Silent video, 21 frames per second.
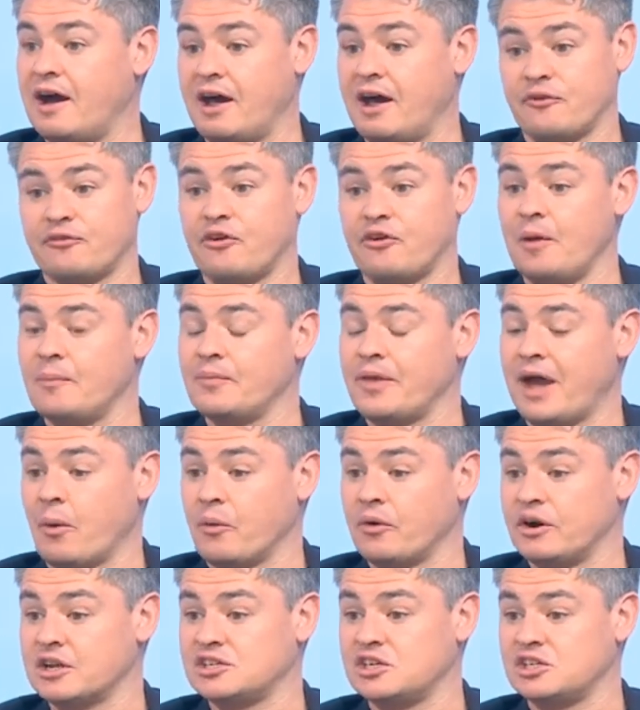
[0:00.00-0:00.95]
And from
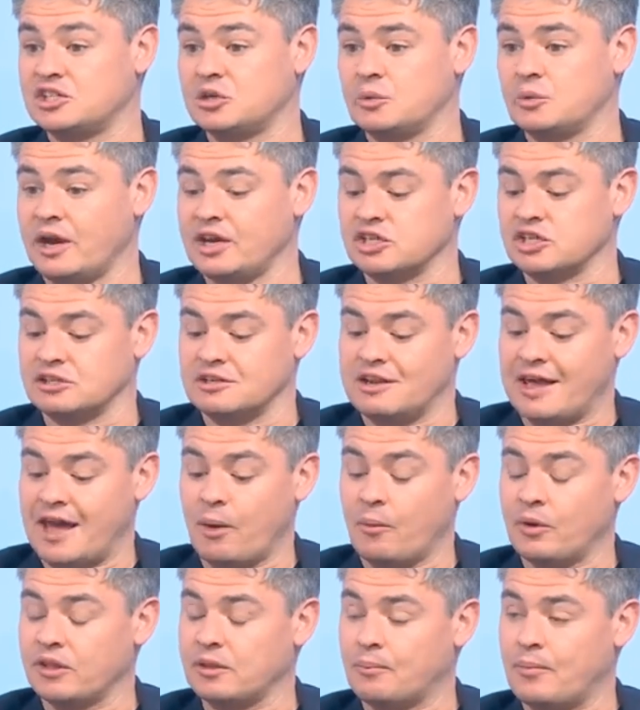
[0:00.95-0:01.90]
that, we're in a situation
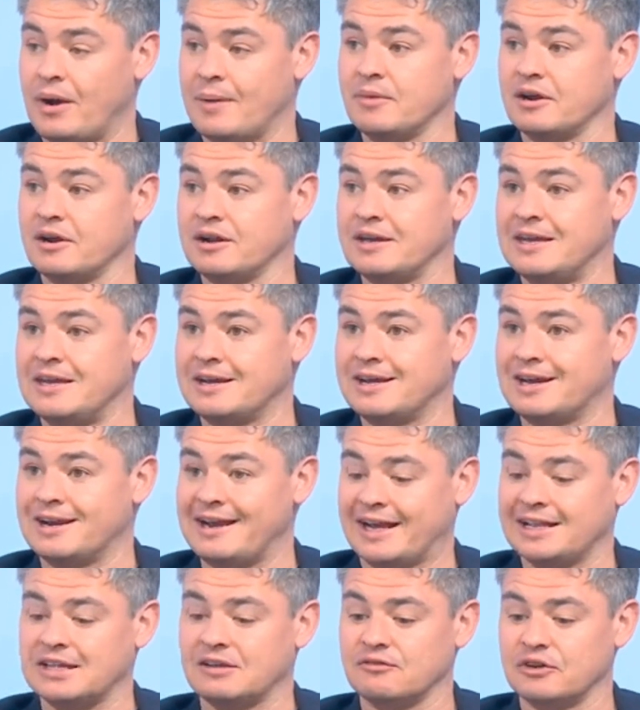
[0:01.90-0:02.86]
now where the Premier League
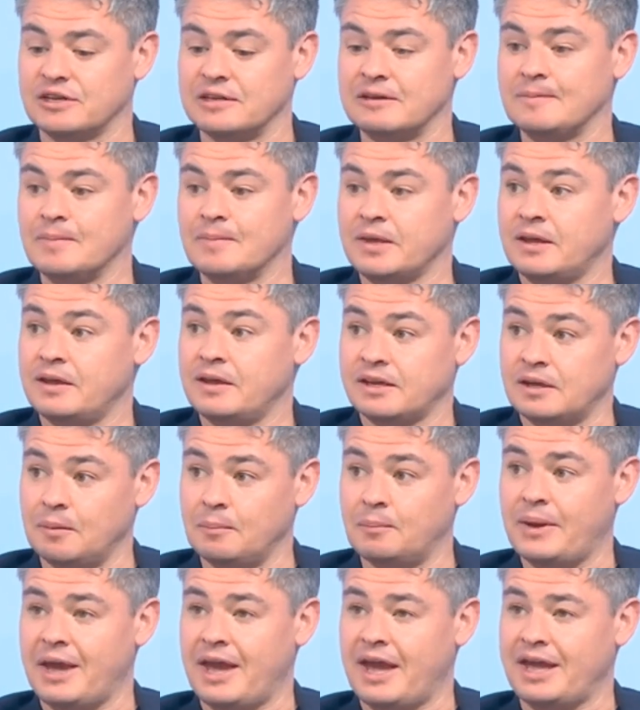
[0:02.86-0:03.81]
collectively
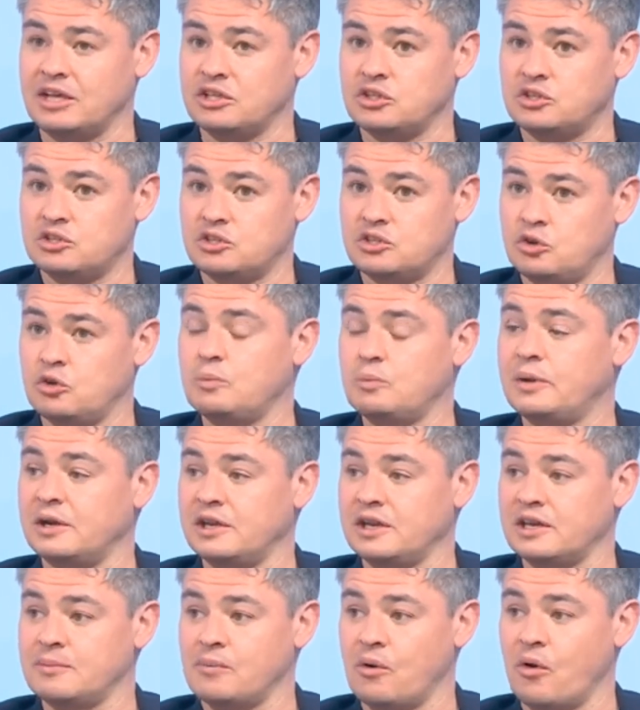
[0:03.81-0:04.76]
can pay 2
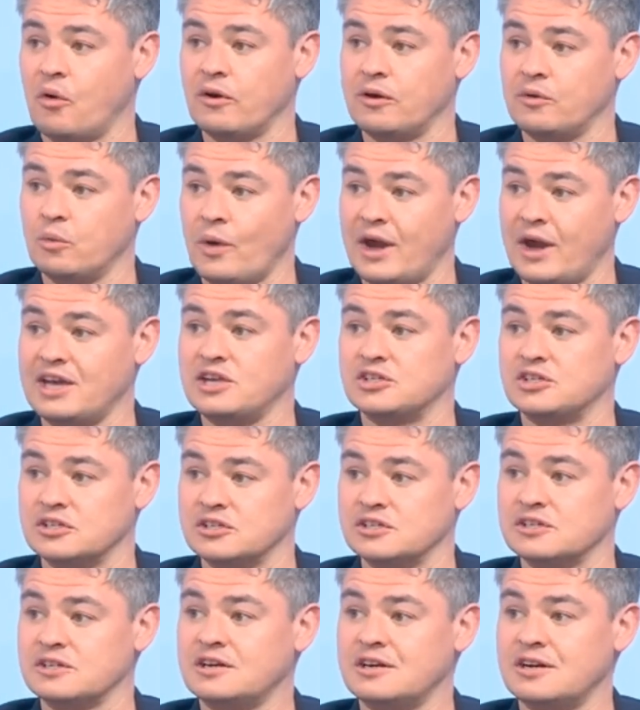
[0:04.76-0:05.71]
billion more in
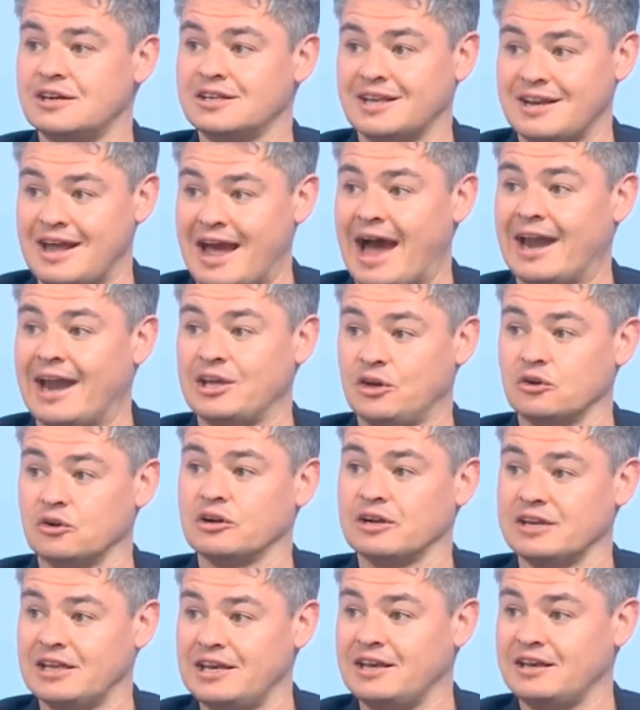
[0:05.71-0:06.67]
wages than any
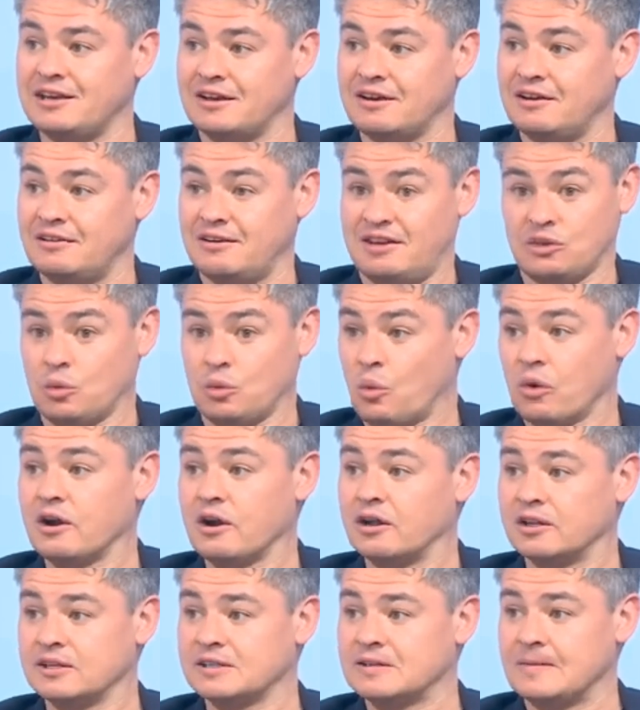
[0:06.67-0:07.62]
other league in the
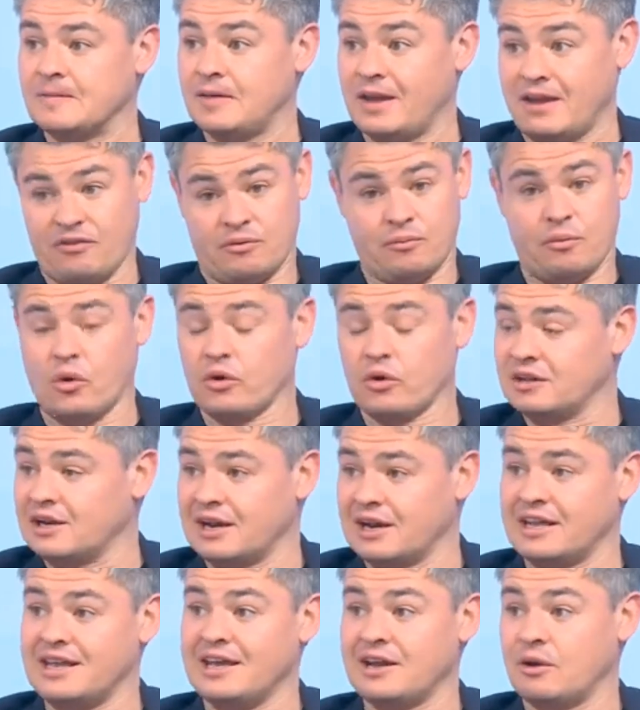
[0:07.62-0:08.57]
world, even more than
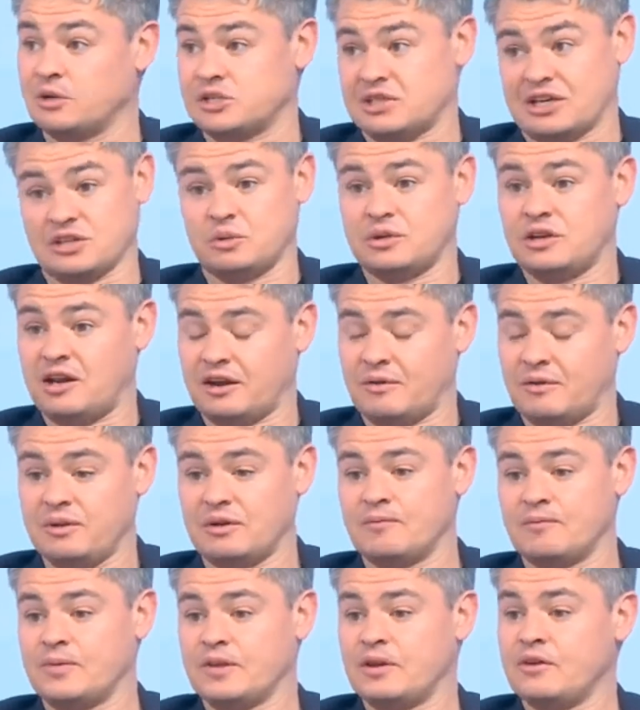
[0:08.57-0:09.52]
the Liga, which has
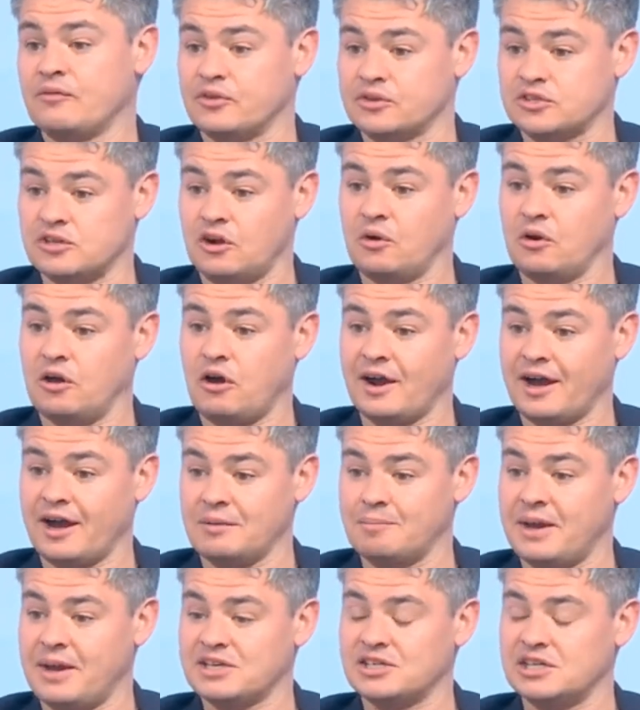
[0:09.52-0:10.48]
been for so long,
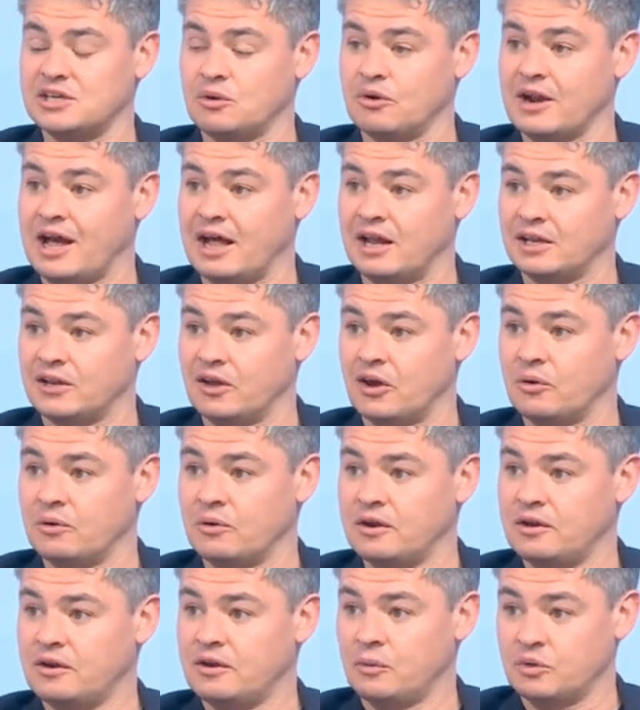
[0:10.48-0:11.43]
had Messi,
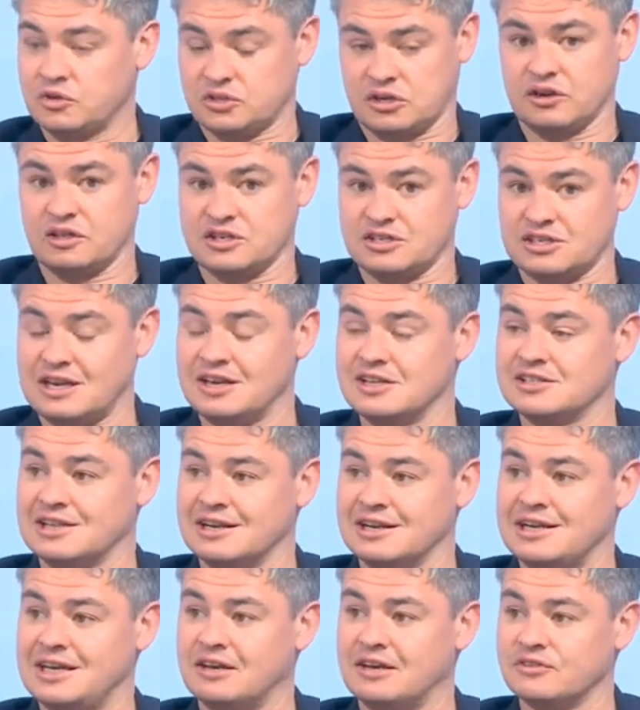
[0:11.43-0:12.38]
Ronaldo, was kind of seen as
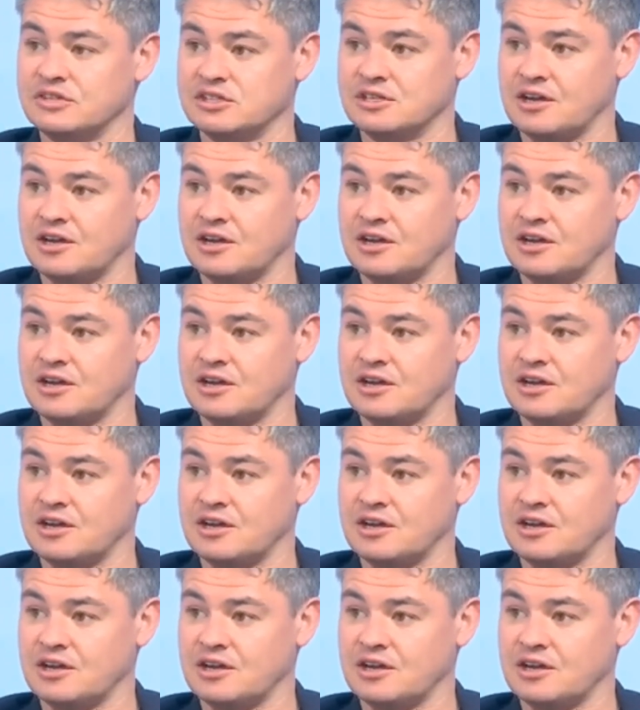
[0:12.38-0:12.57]
the League of